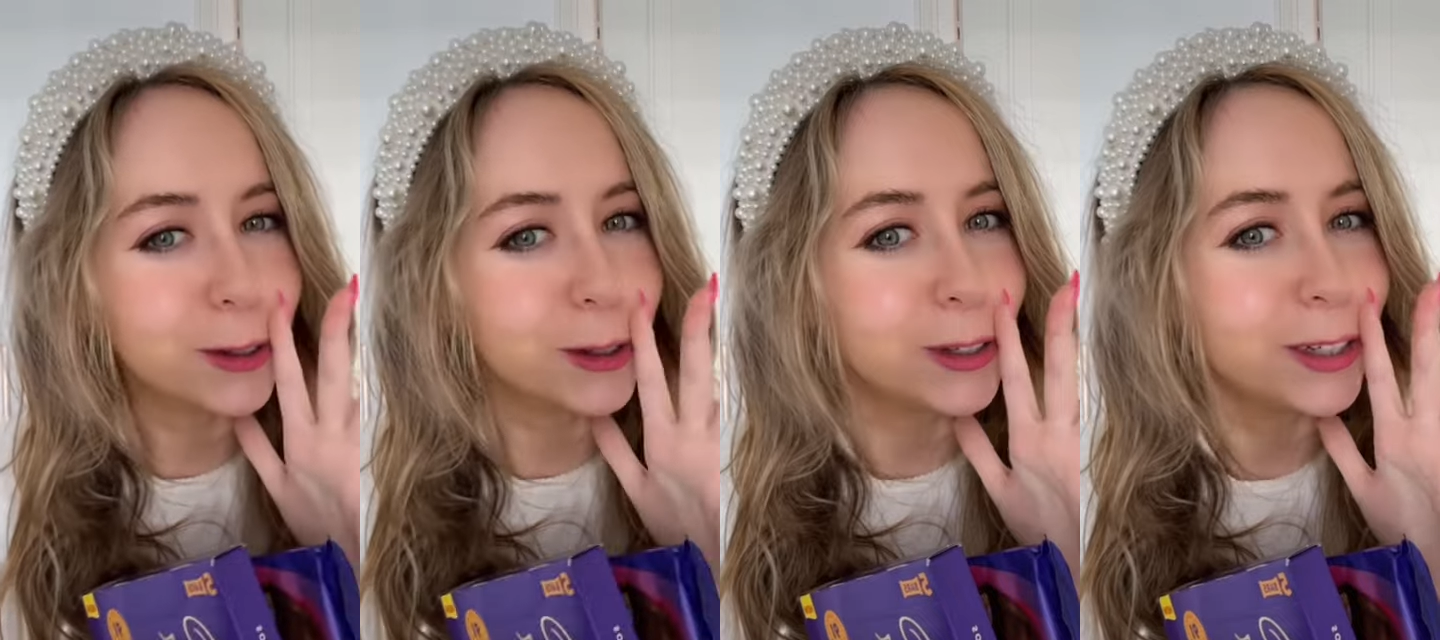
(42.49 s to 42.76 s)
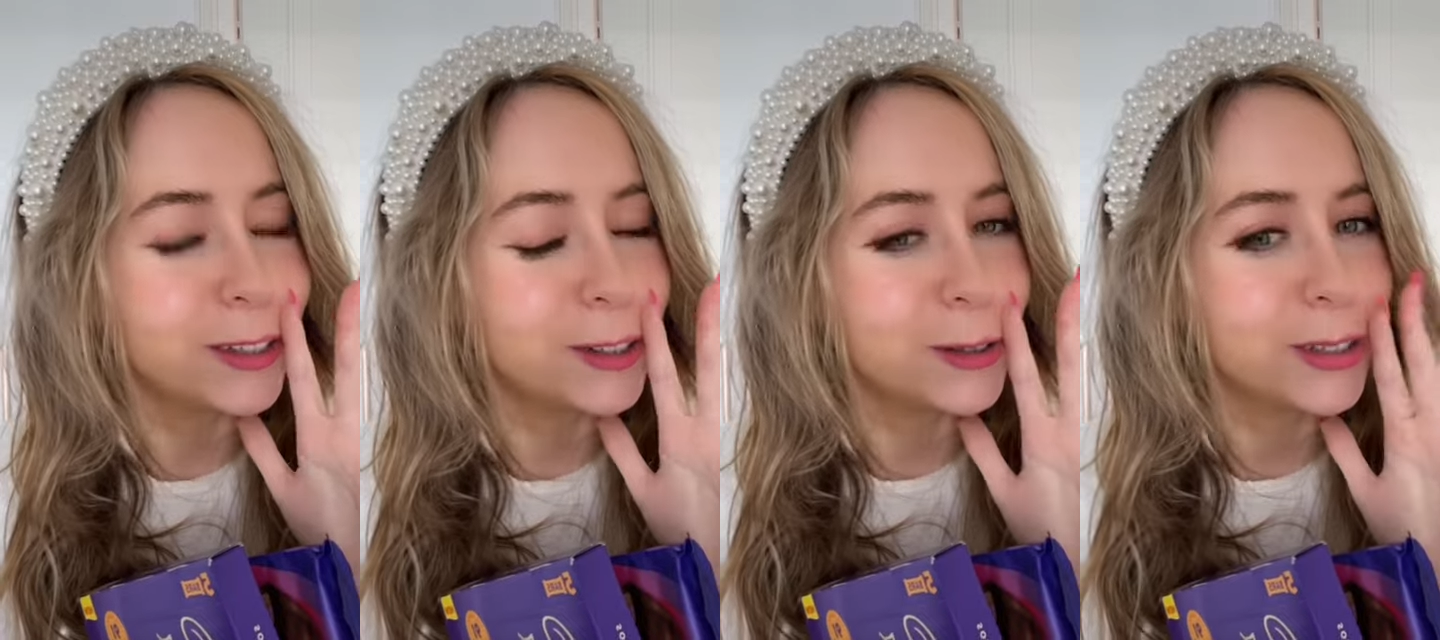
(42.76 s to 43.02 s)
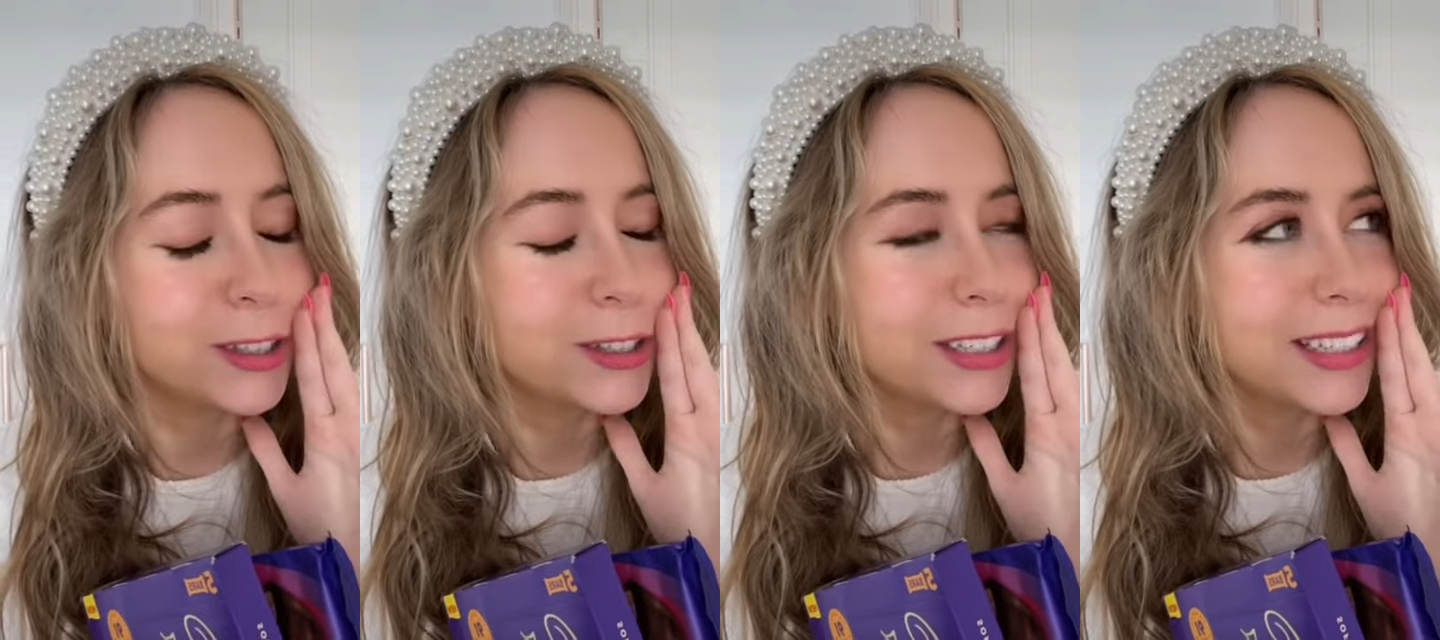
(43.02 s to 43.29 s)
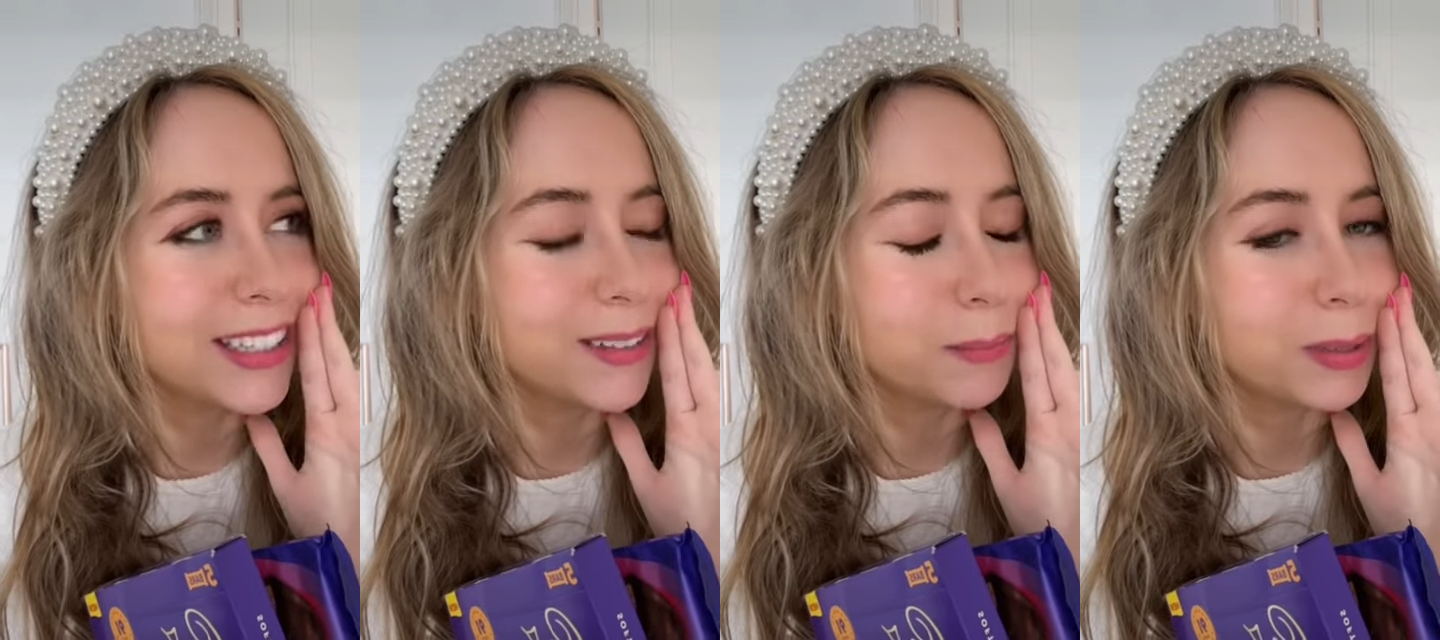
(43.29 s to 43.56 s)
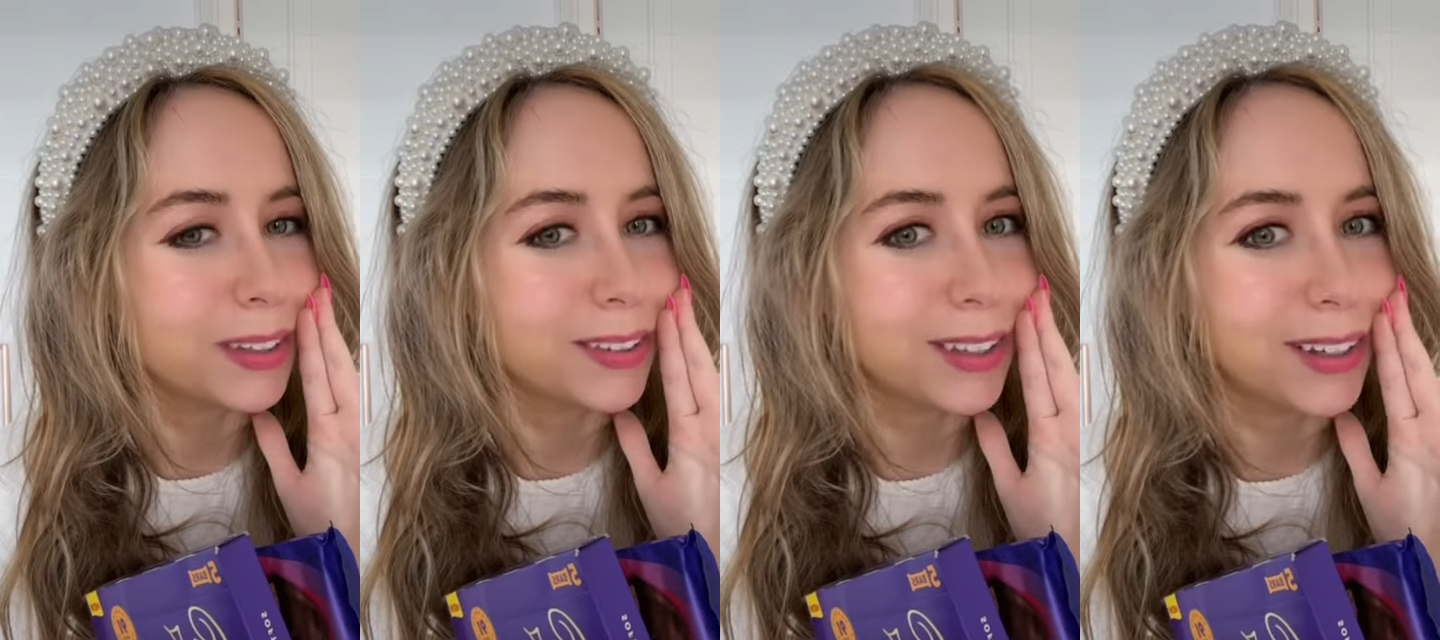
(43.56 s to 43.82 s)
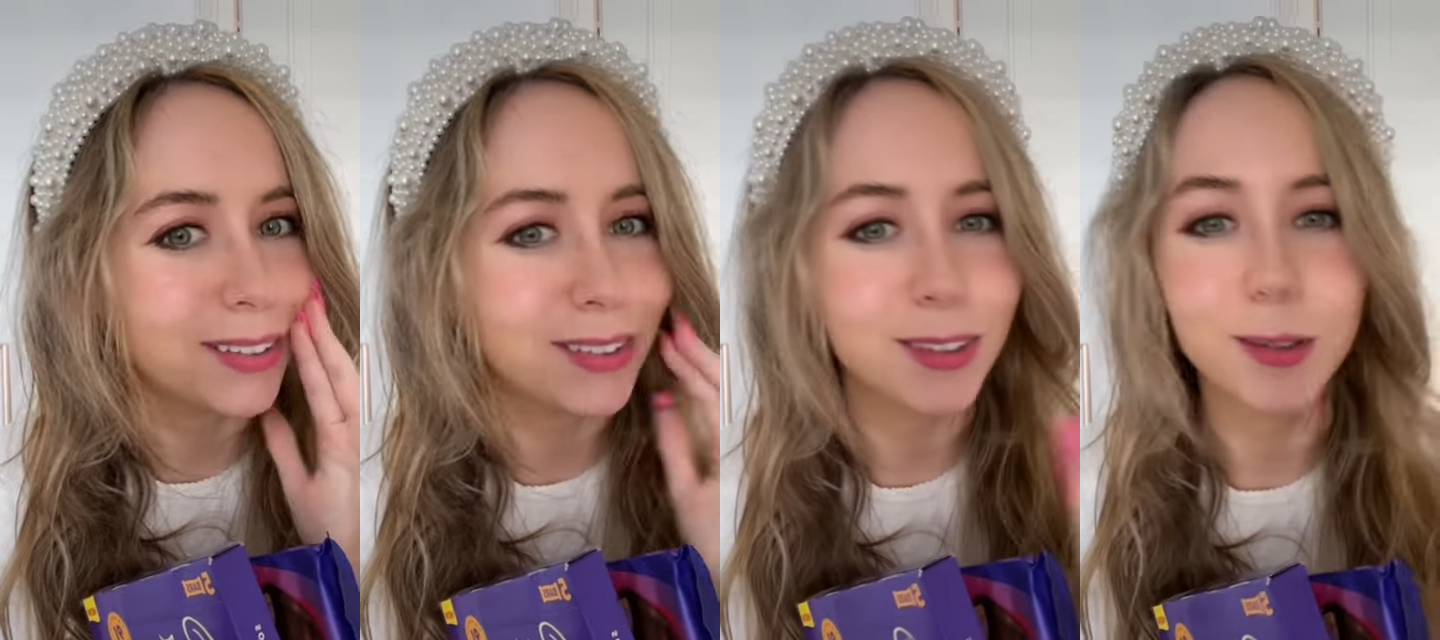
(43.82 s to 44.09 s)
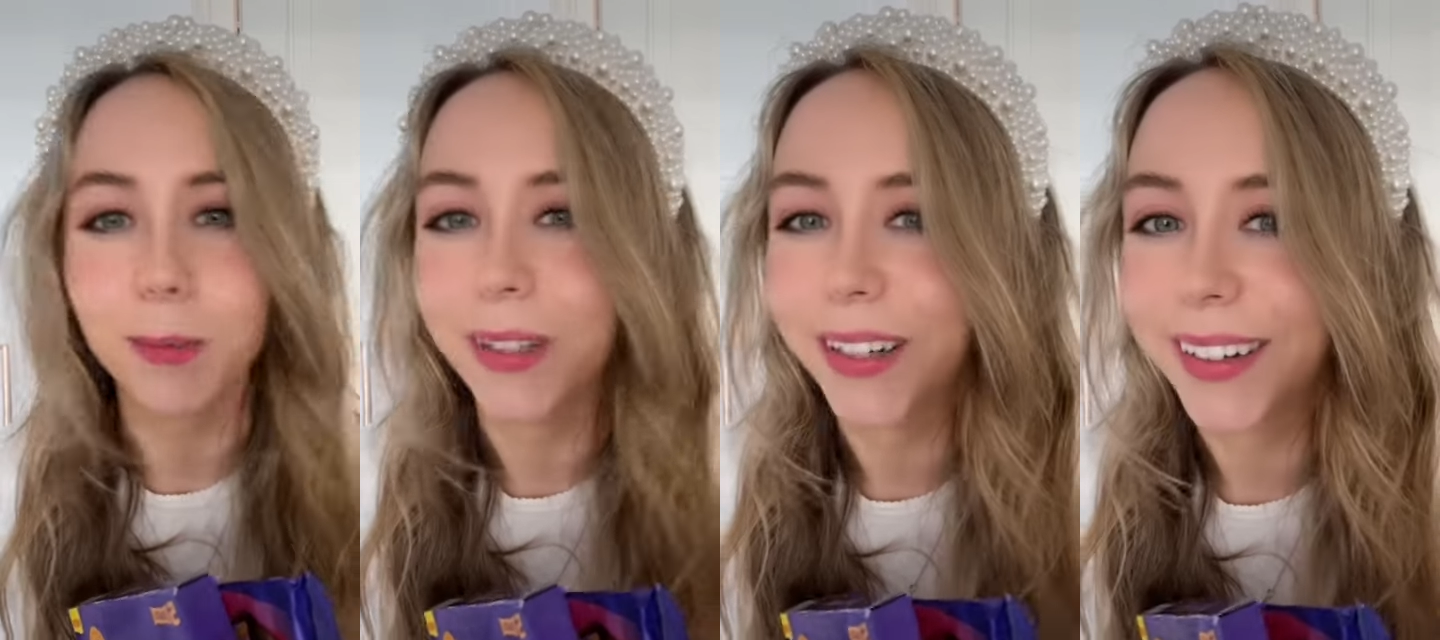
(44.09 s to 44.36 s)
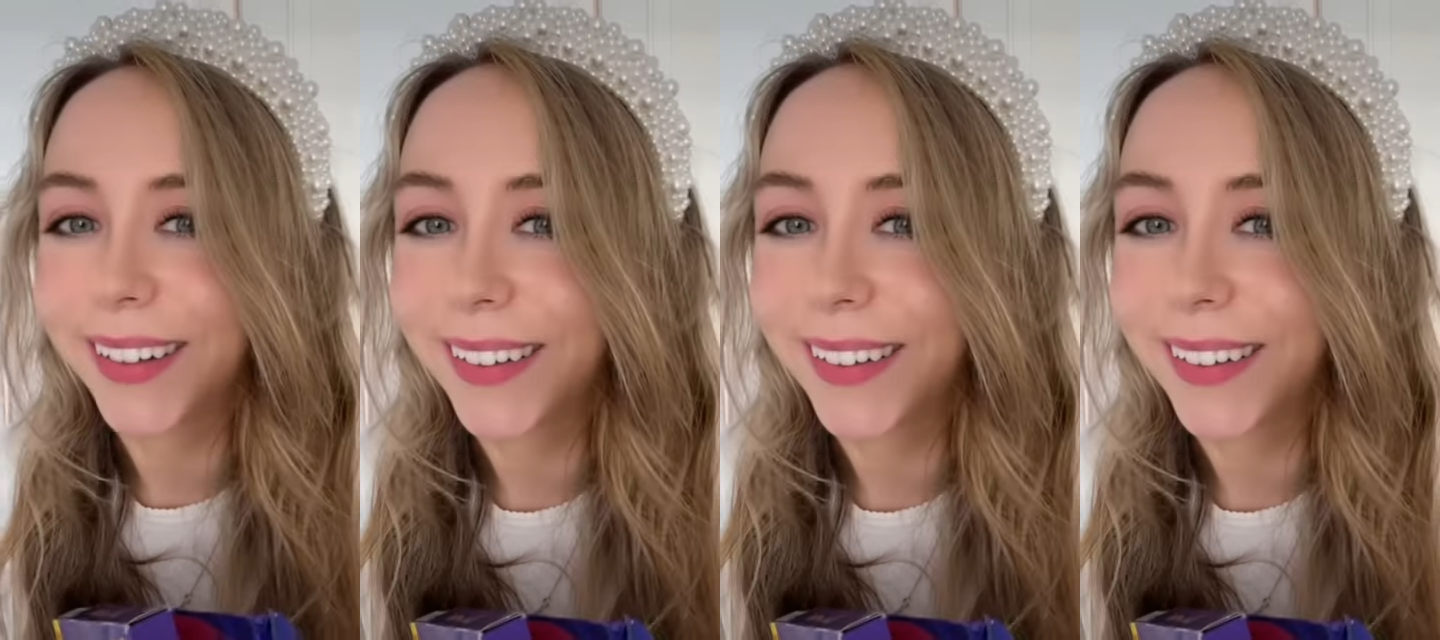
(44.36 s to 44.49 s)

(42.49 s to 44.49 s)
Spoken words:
good at doing tea and biscuits as we are.